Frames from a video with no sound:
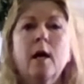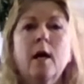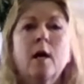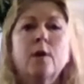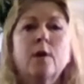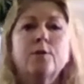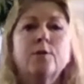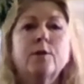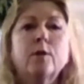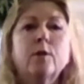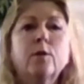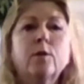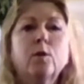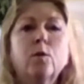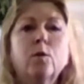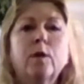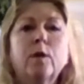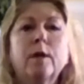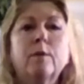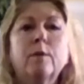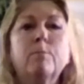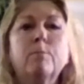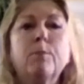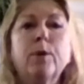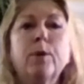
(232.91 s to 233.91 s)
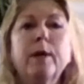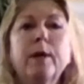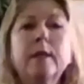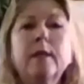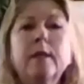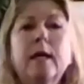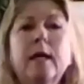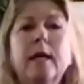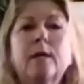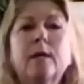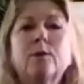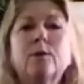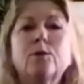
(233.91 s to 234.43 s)
So you bring
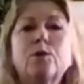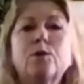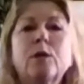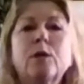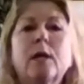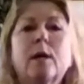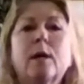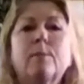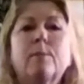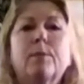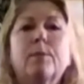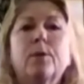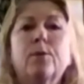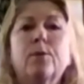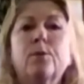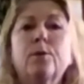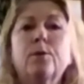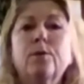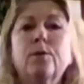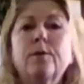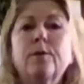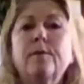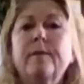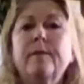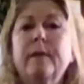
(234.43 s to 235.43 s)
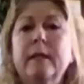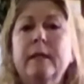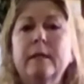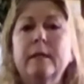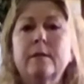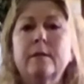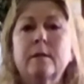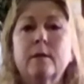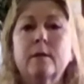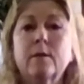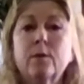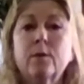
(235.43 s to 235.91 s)
the energy up through the feet,